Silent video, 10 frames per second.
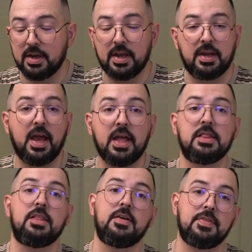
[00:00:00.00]
And I
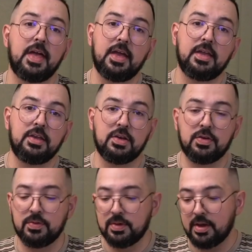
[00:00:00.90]
love that. You
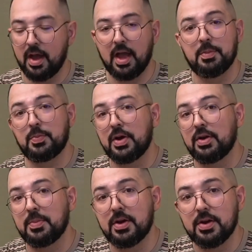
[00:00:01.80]
know, I'm a proud
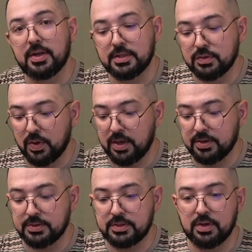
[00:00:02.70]
American as
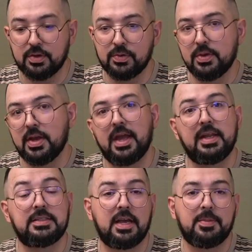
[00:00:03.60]
well. So
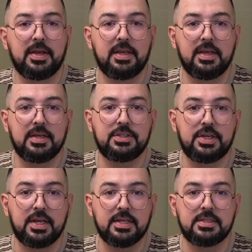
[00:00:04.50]
anytime I can get a
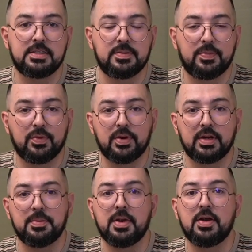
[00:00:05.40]
chance to support
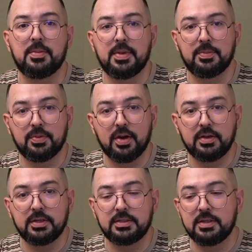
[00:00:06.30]
an American made
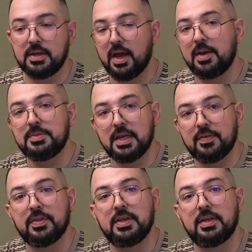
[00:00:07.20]
product, I'm
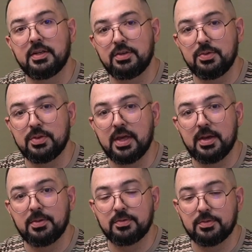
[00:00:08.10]
definitely going to do
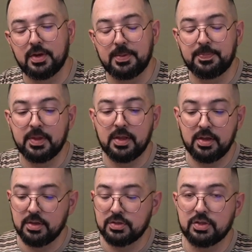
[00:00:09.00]
that, right?
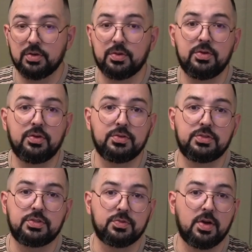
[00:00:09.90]
So kudos
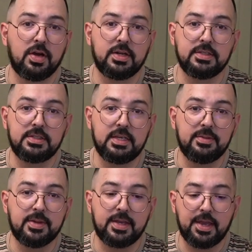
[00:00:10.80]
to Ron and
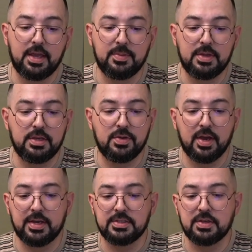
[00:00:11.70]
team at KME. You
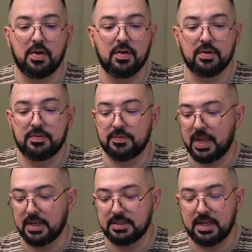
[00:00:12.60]
guys are
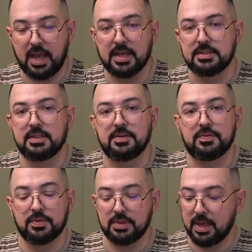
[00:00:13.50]
fantastic
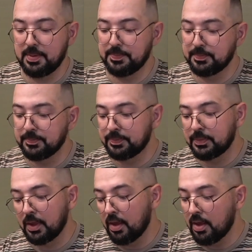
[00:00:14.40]
for that.
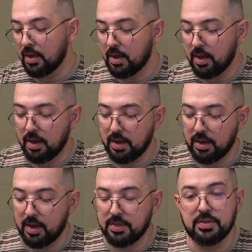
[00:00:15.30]

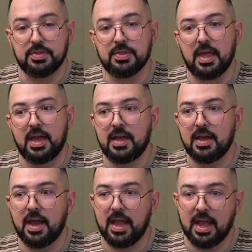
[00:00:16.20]
Other than that,
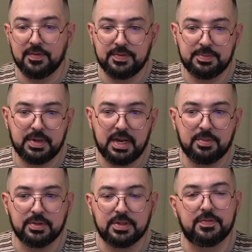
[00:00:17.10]
I haven't been
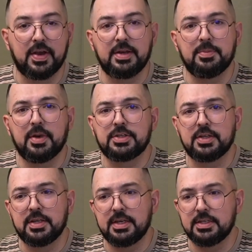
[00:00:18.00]
able to find much on
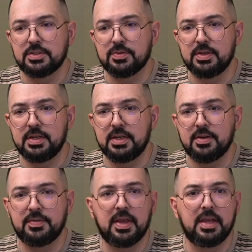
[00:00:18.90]
the history
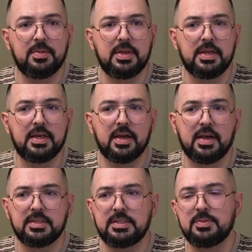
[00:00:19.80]
of KME.
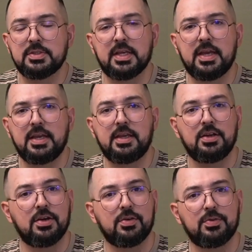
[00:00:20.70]
It seems like, you
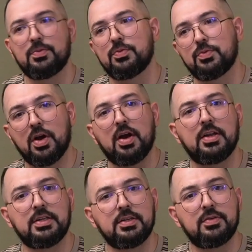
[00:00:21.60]
know,
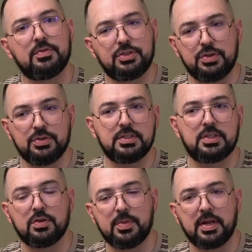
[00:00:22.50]
Ron chooses
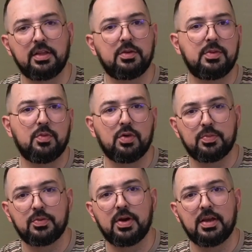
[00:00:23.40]
to remain a little bit more
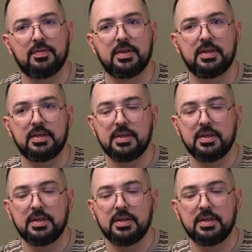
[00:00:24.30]
private.